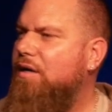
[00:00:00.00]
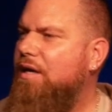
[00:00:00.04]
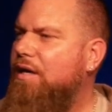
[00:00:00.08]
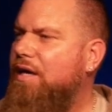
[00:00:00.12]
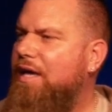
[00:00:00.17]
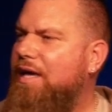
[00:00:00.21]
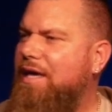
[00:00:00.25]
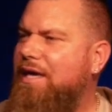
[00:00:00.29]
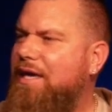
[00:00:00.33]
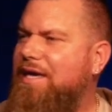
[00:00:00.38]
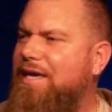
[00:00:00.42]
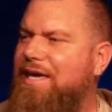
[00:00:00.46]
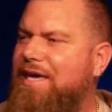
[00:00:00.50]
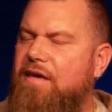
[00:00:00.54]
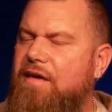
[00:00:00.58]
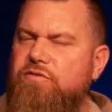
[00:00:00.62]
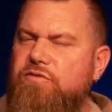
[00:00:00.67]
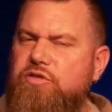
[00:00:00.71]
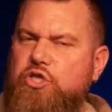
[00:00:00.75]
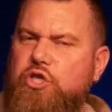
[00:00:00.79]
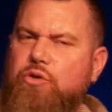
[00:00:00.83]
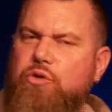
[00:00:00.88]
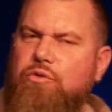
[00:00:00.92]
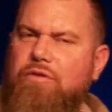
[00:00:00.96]
He
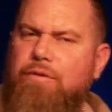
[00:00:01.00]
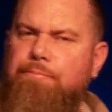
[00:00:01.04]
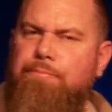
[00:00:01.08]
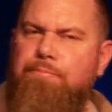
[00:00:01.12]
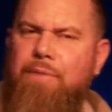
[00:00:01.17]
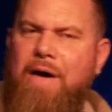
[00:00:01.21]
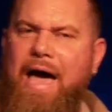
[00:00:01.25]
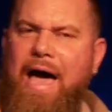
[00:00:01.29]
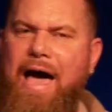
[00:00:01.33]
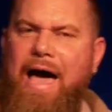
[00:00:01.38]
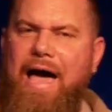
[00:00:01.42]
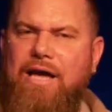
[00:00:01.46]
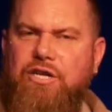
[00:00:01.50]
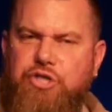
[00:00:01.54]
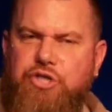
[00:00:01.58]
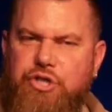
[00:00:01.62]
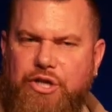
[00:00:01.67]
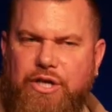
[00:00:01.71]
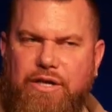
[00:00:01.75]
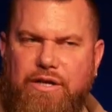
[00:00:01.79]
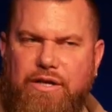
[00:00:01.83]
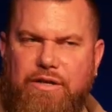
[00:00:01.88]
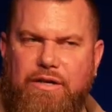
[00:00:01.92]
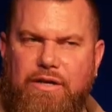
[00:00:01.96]
gives you the
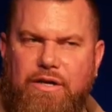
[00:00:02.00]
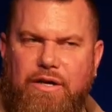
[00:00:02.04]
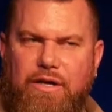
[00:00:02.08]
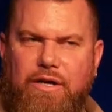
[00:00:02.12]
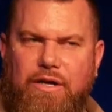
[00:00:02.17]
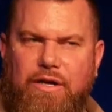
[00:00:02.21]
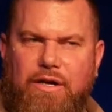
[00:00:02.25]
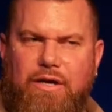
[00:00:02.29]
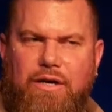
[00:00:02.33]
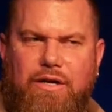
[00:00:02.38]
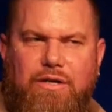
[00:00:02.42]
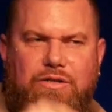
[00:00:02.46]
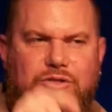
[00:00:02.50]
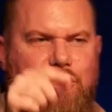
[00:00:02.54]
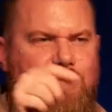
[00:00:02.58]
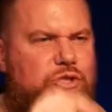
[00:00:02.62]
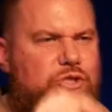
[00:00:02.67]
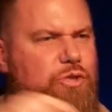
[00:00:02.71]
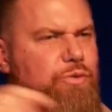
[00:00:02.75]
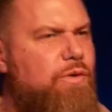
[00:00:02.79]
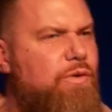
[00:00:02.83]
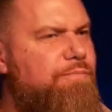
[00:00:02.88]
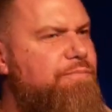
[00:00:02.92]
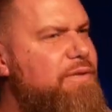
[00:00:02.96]
passion to
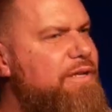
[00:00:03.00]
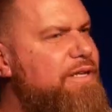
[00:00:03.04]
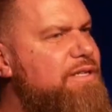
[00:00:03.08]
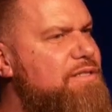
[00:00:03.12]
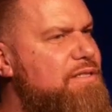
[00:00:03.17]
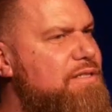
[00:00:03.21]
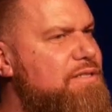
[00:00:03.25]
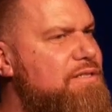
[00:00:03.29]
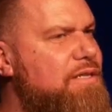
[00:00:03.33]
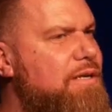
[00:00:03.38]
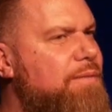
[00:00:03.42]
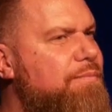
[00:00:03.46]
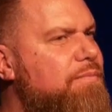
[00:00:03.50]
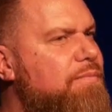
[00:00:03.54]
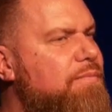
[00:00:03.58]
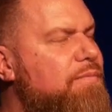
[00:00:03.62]
do what pleases him.